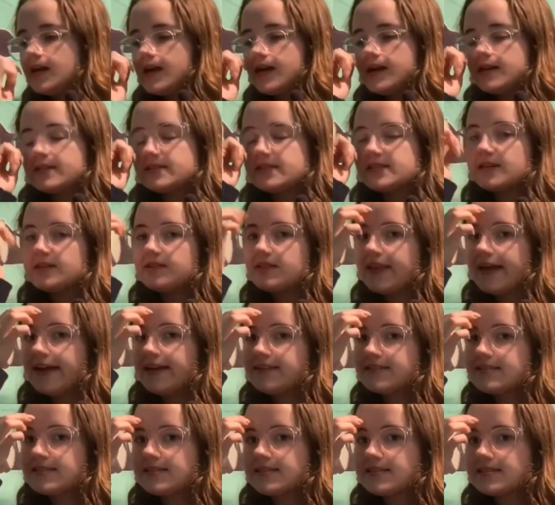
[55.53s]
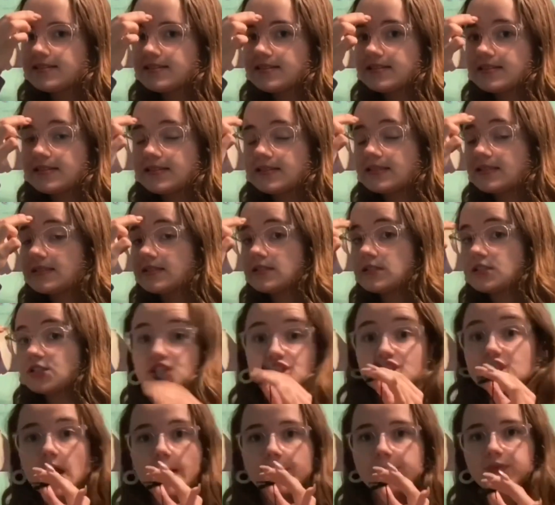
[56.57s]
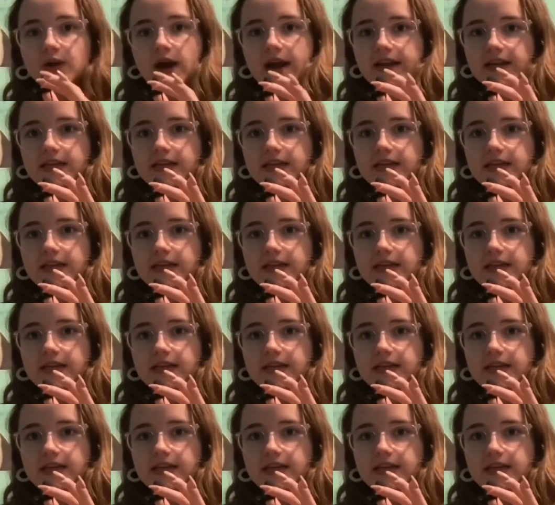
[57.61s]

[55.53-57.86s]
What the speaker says: So let's jump right